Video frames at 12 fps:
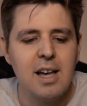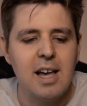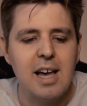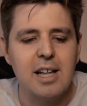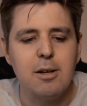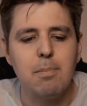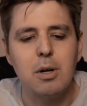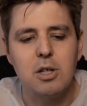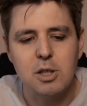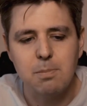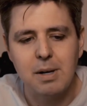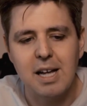And the
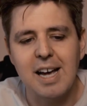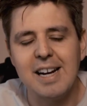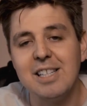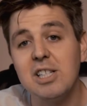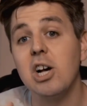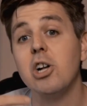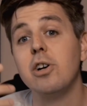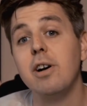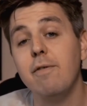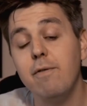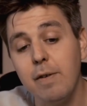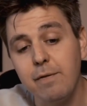plus plan is one
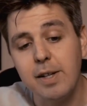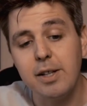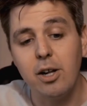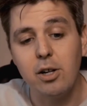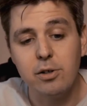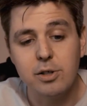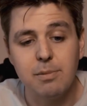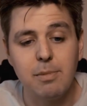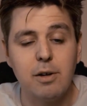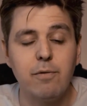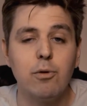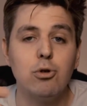hundred fifty dollars a
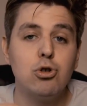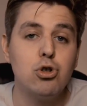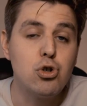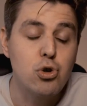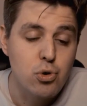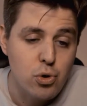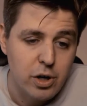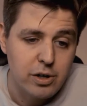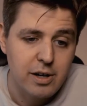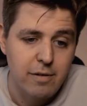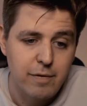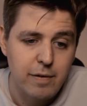month for two
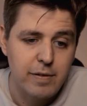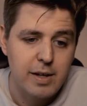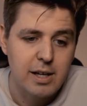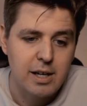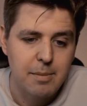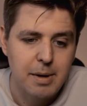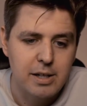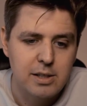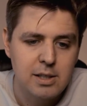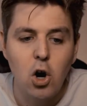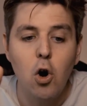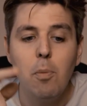hundred fifty
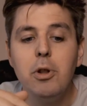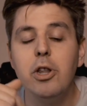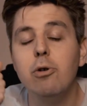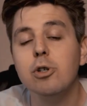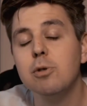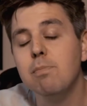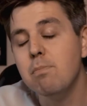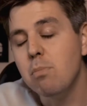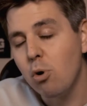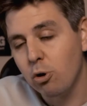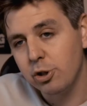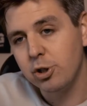gigabytes. Oh, but there is
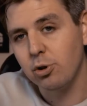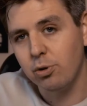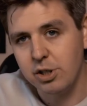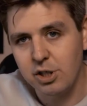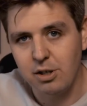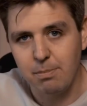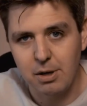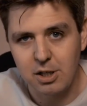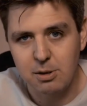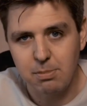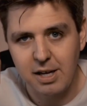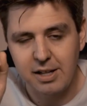more storage in the
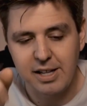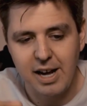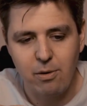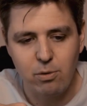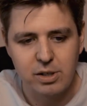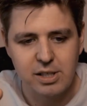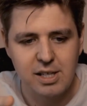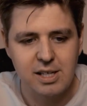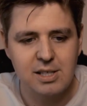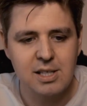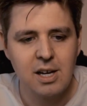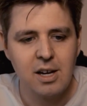plus plan, that's what it
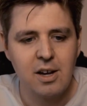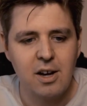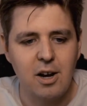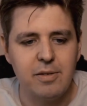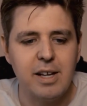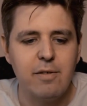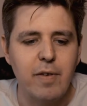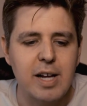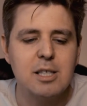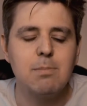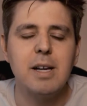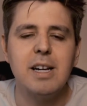is. Uh, the
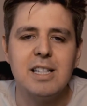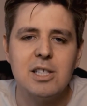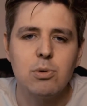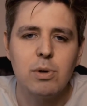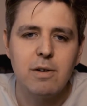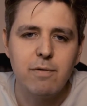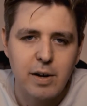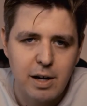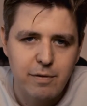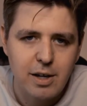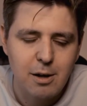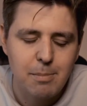advanced plan has
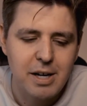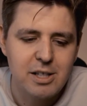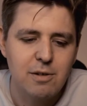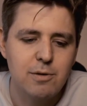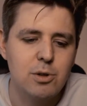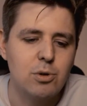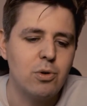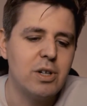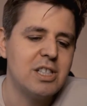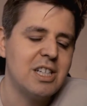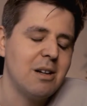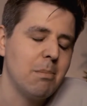twenty-five gigabytes of
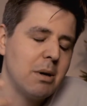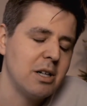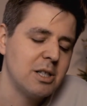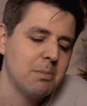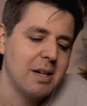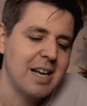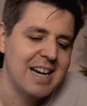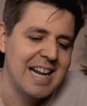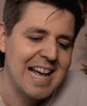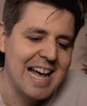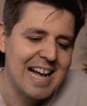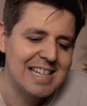storage, and the plus plan
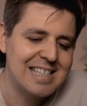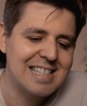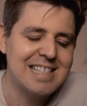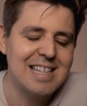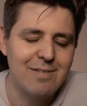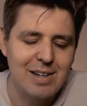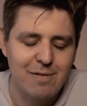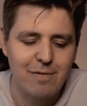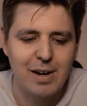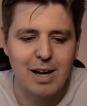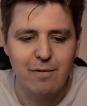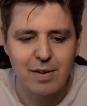has
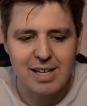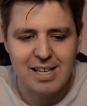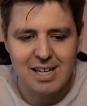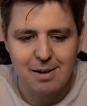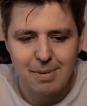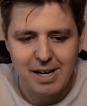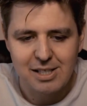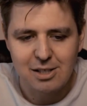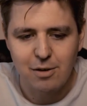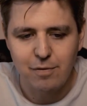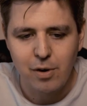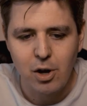seventy-five gigabytes
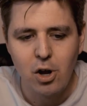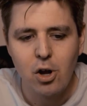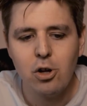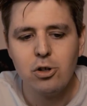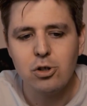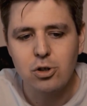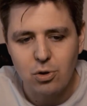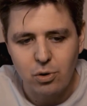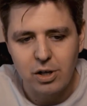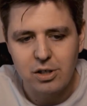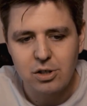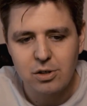of
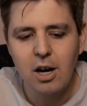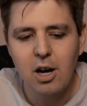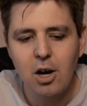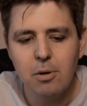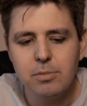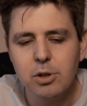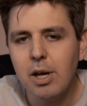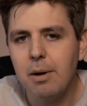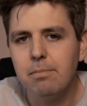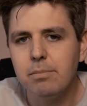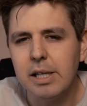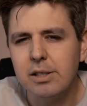storage. Um, so yeah,
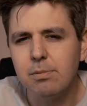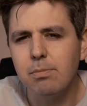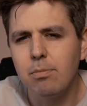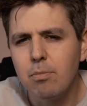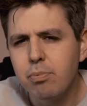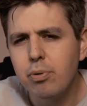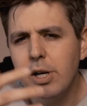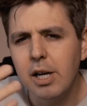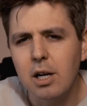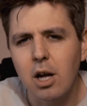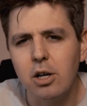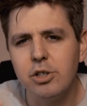that's pretty
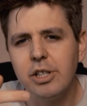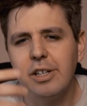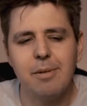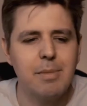logic.